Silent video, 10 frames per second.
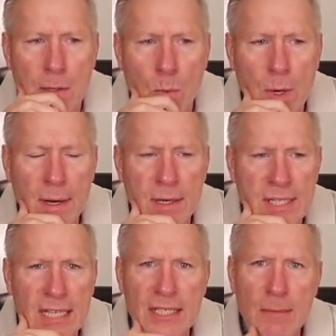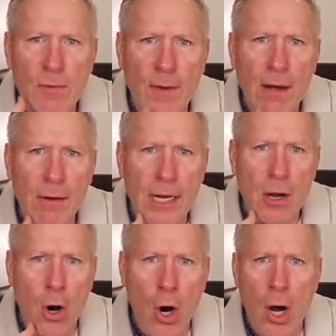whereas that seemed
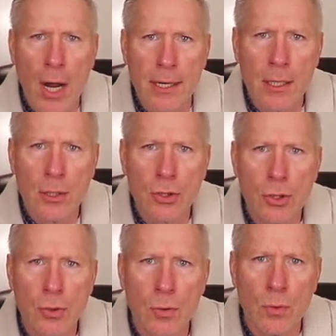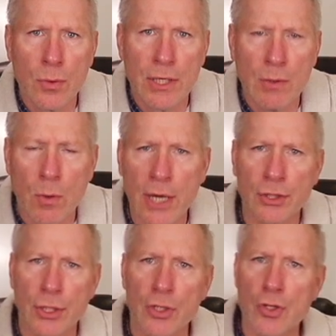very odd to the
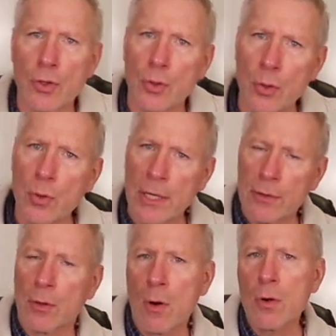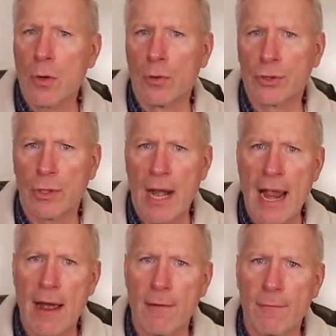Russians who in their own culture
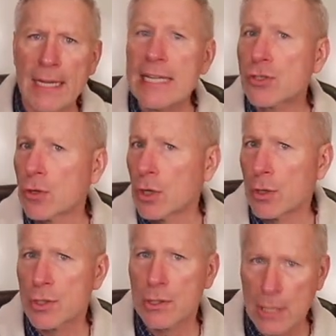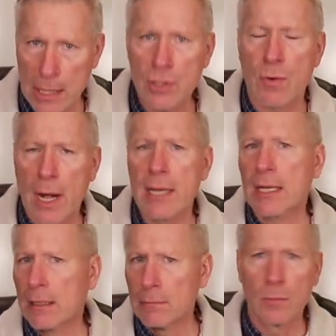have Easterners. That is right.
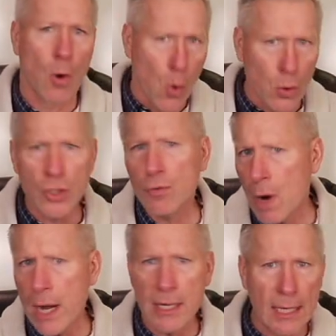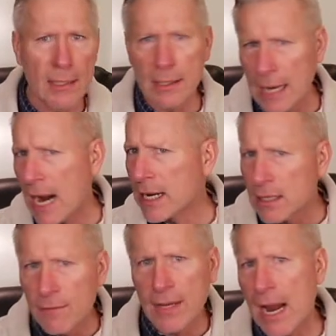Horse riding kind
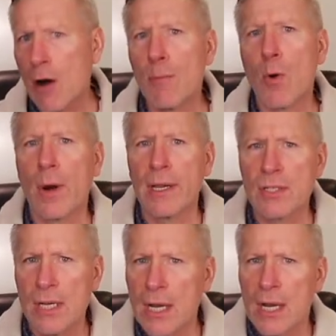of cowboys